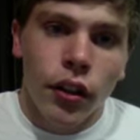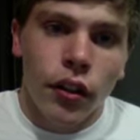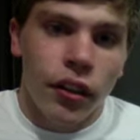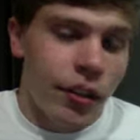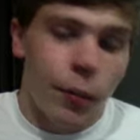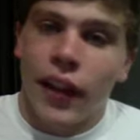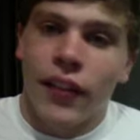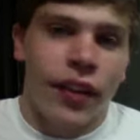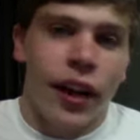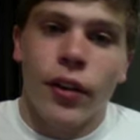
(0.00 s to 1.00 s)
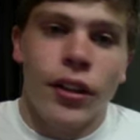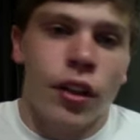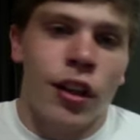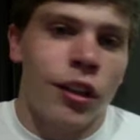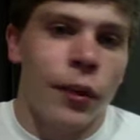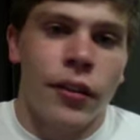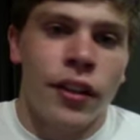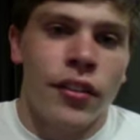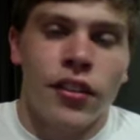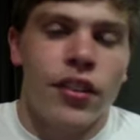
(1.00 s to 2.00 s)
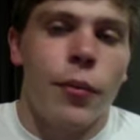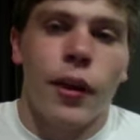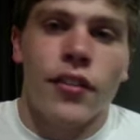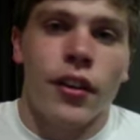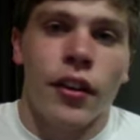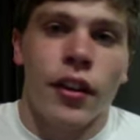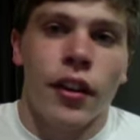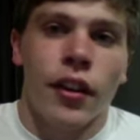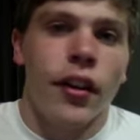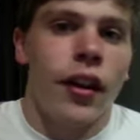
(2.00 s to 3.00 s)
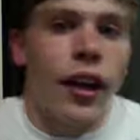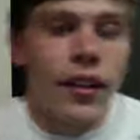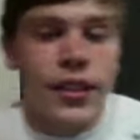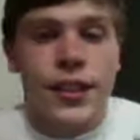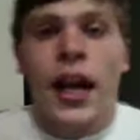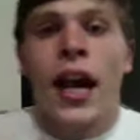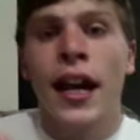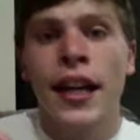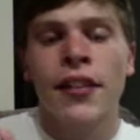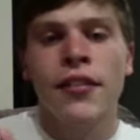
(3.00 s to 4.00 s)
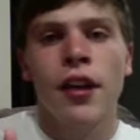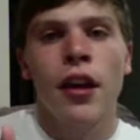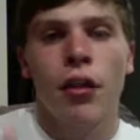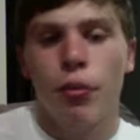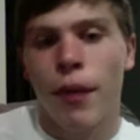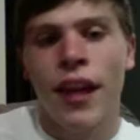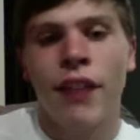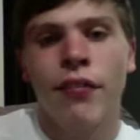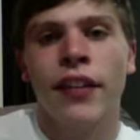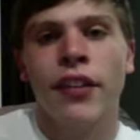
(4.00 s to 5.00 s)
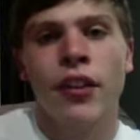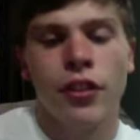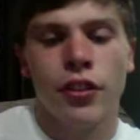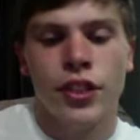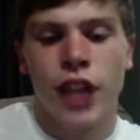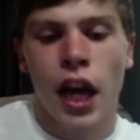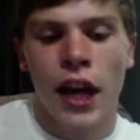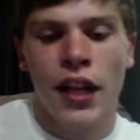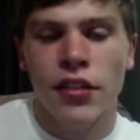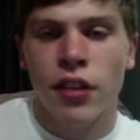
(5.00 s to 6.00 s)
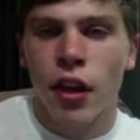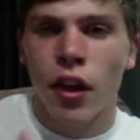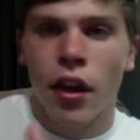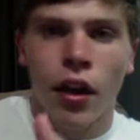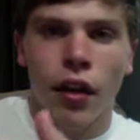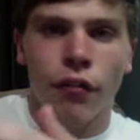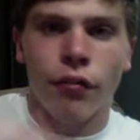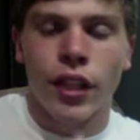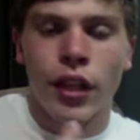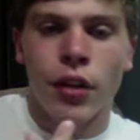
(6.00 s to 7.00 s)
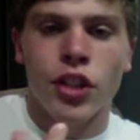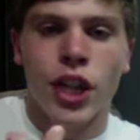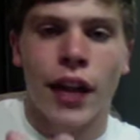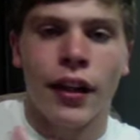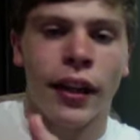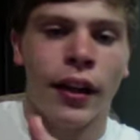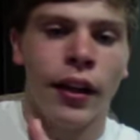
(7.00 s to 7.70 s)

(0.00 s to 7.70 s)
it depends. I already talked about this. It depends on size. Main factors are size, video chatting,